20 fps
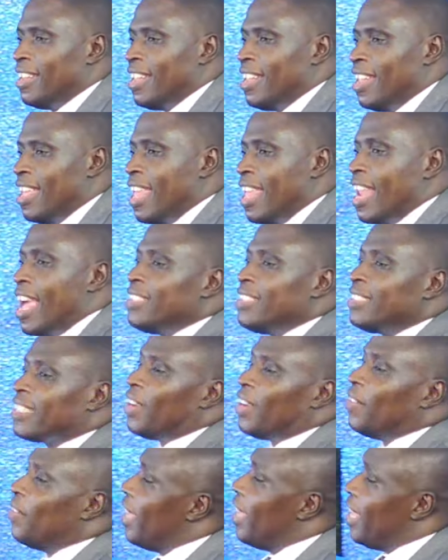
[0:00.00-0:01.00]
era nze
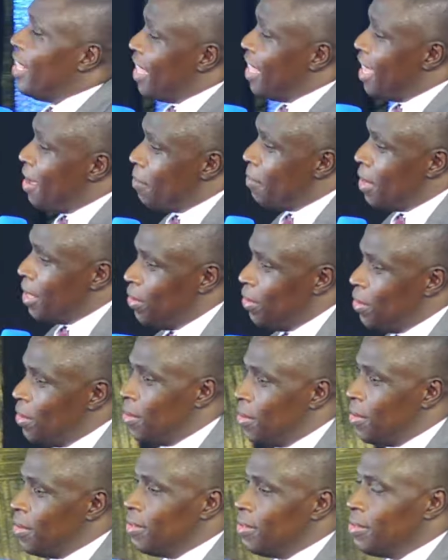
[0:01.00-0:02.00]
kano nayanyamba nnyo
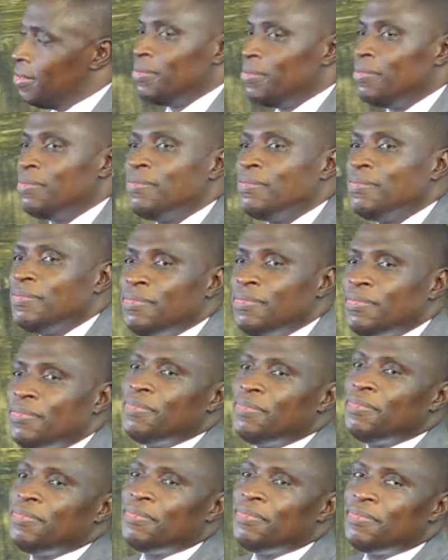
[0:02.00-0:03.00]
the lord really
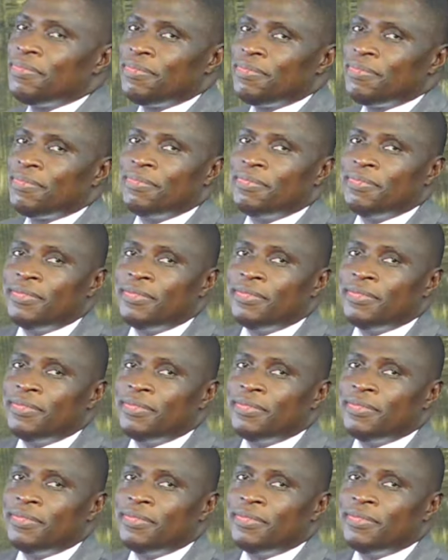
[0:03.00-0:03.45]
helped me